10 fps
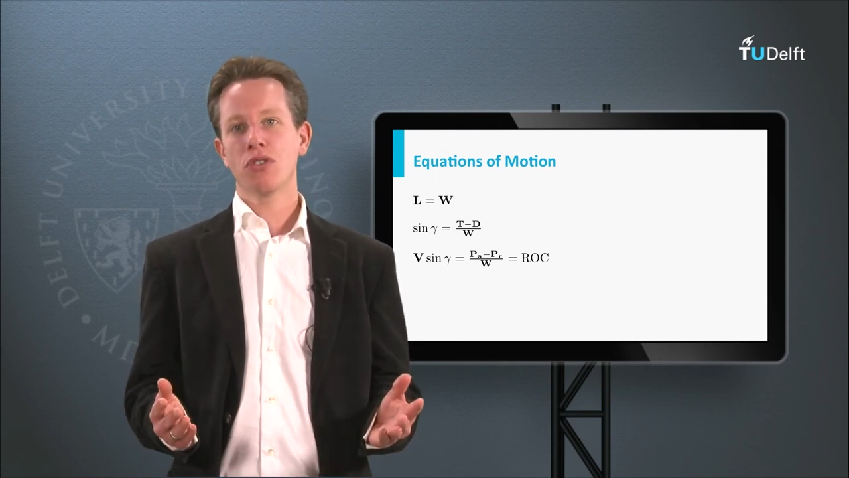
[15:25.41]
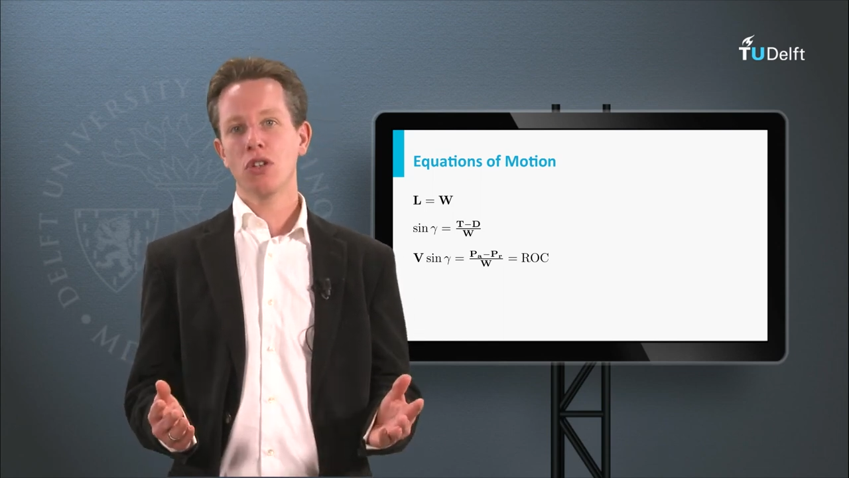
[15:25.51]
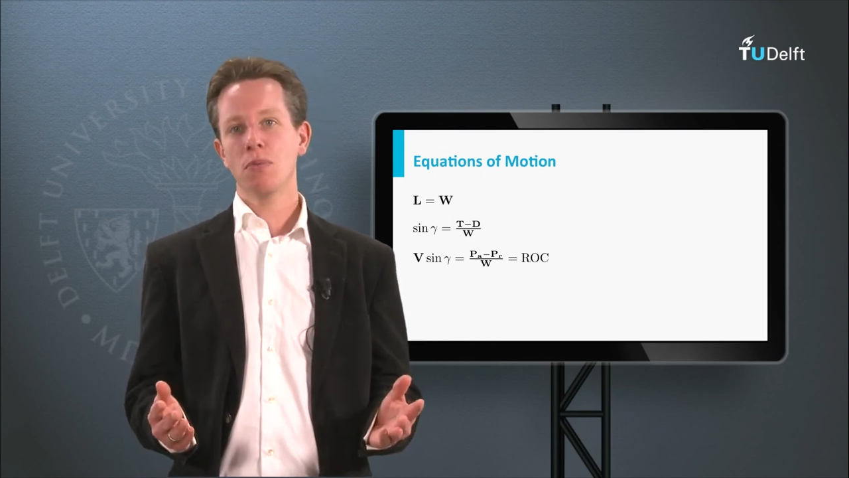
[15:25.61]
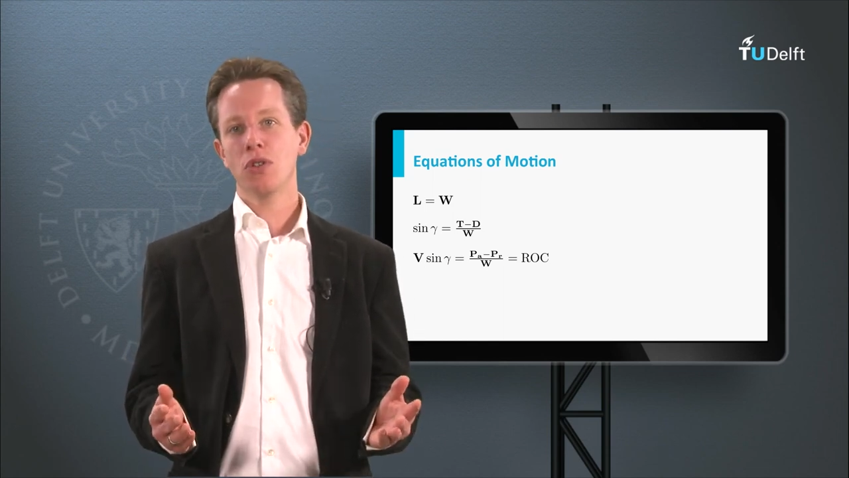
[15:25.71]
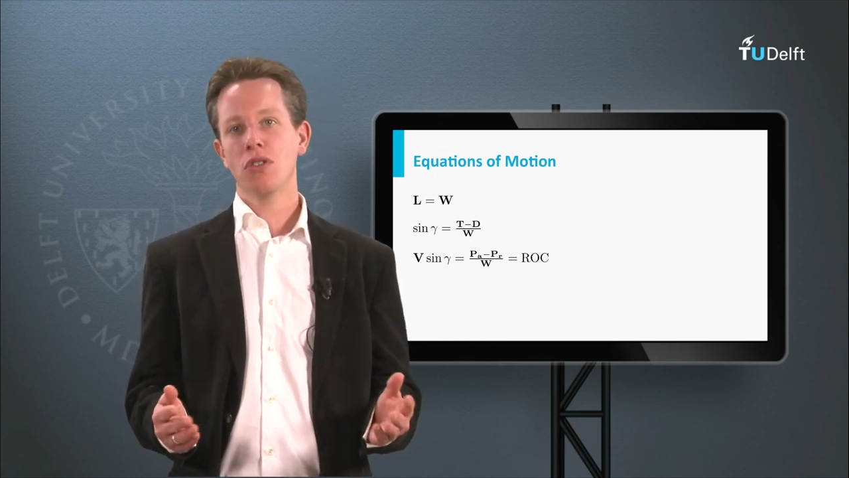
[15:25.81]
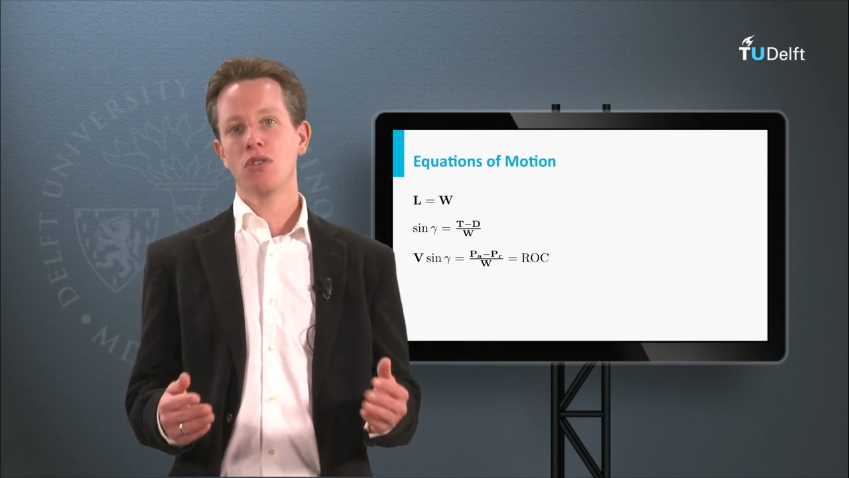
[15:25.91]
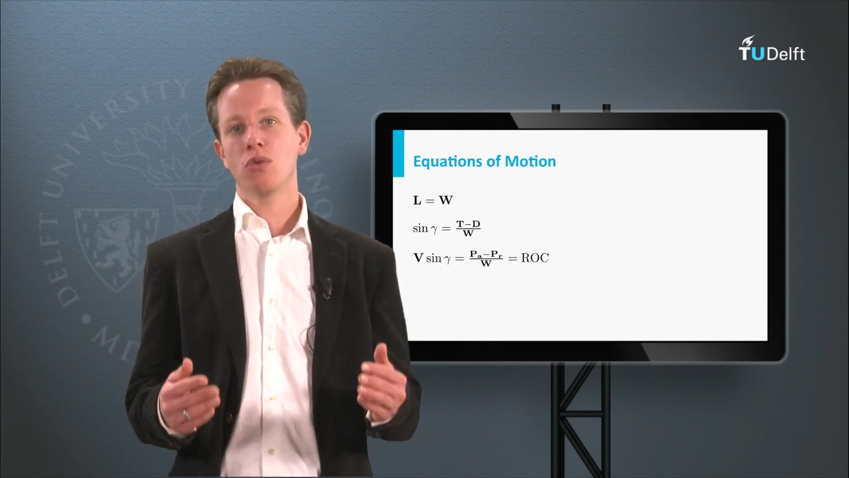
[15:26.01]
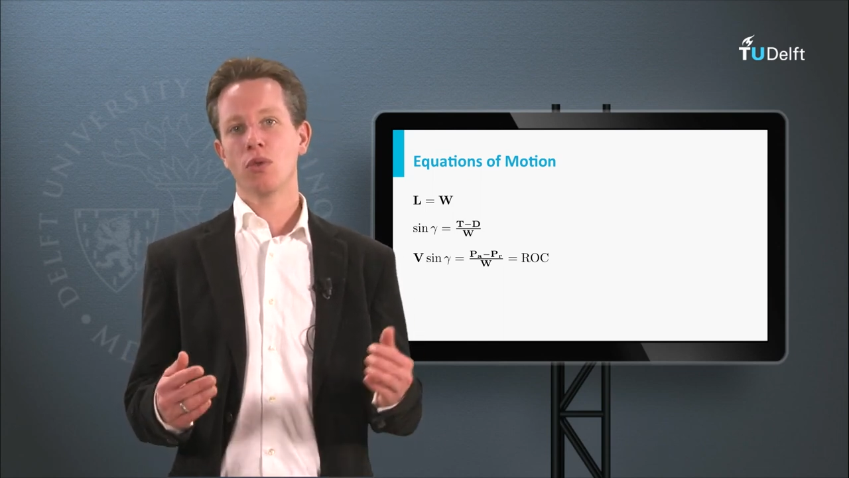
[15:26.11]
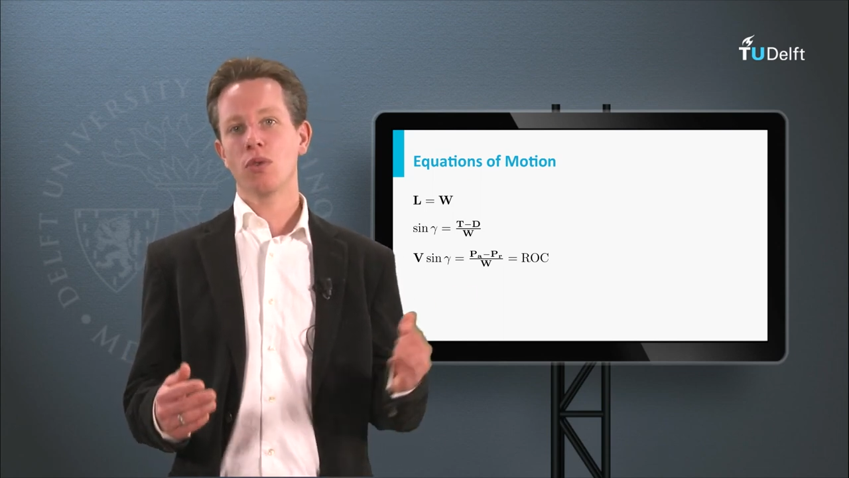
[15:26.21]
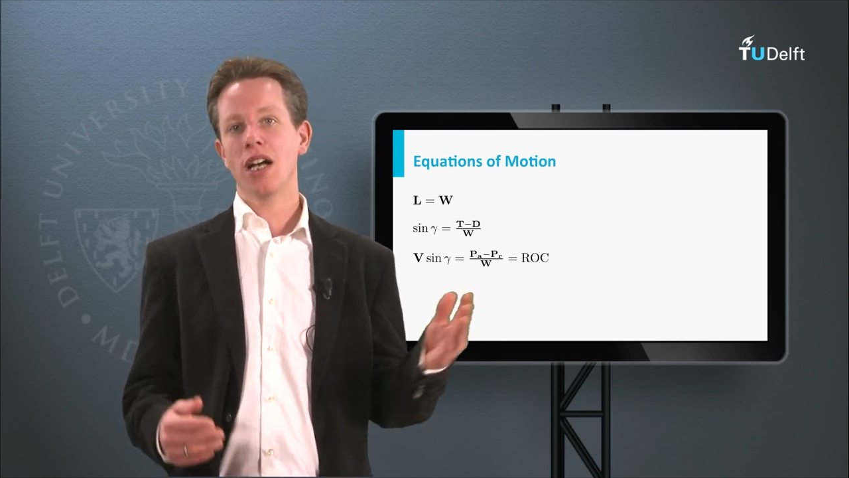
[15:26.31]
assumptions
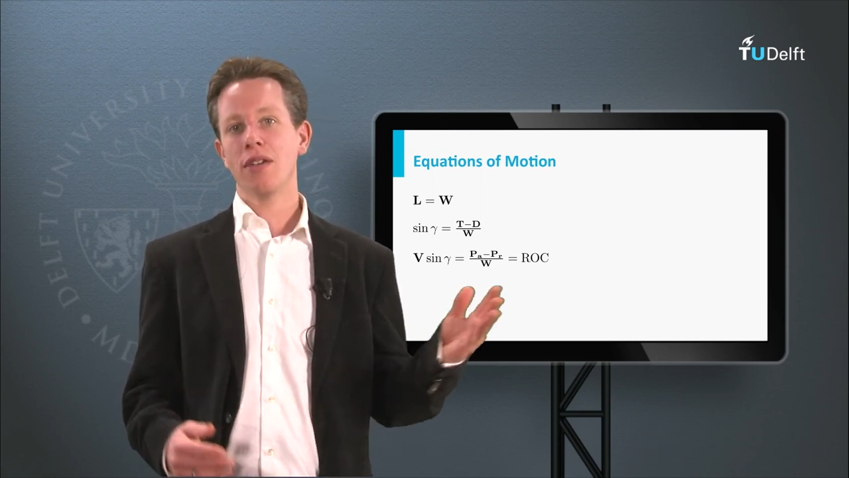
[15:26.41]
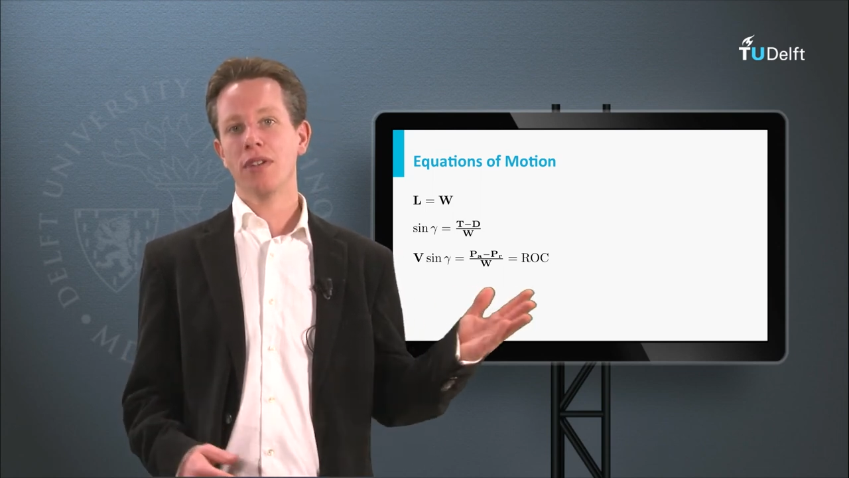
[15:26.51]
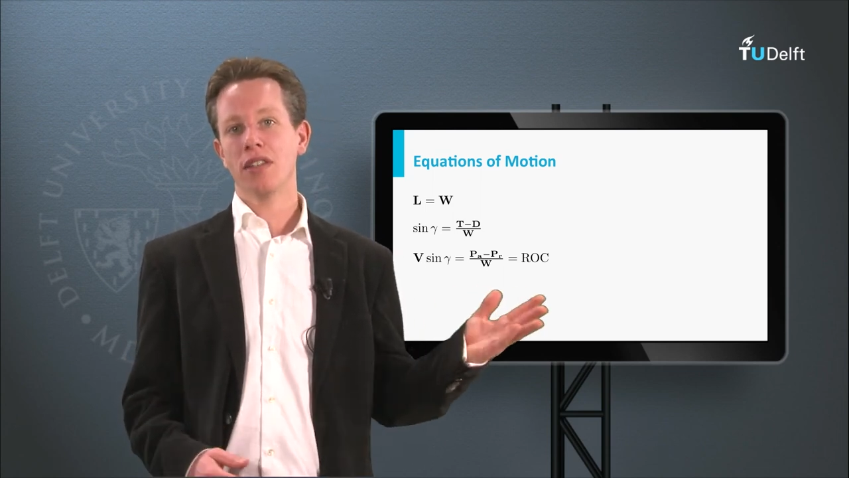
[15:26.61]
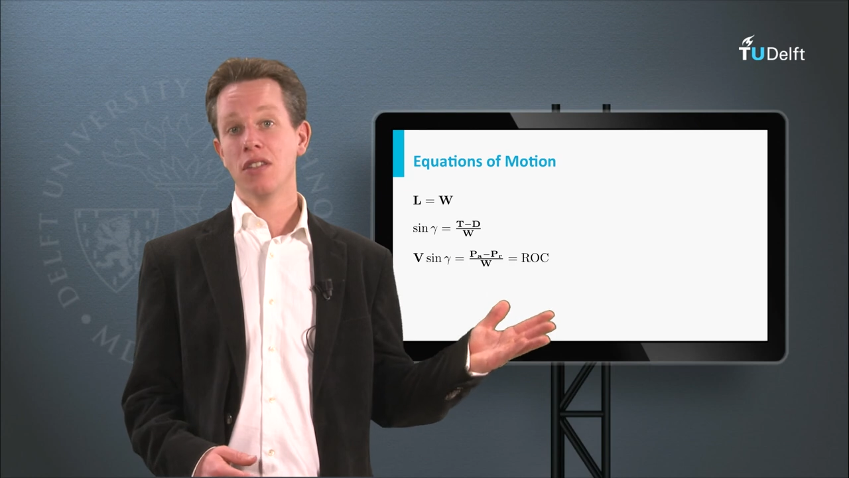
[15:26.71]
to arrive at